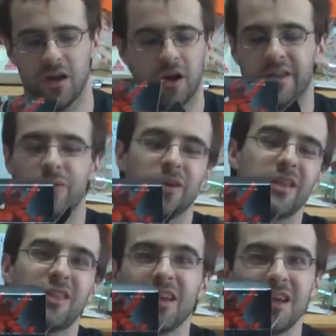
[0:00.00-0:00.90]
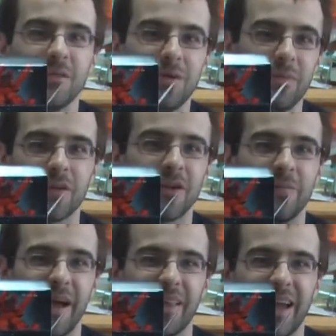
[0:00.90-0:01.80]
are they really thinking people are going to
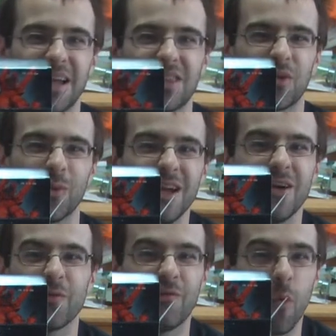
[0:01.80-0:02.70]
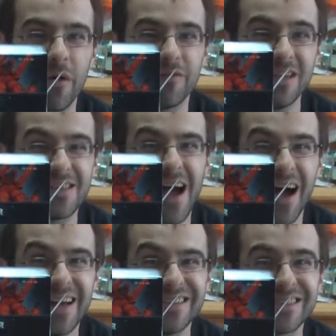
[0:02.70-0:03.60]
buy like three or four of these
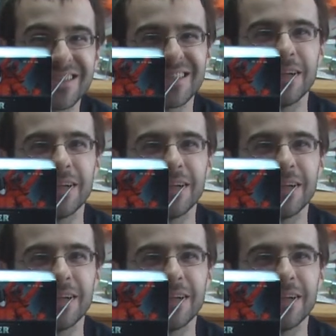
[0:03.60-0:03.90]
guys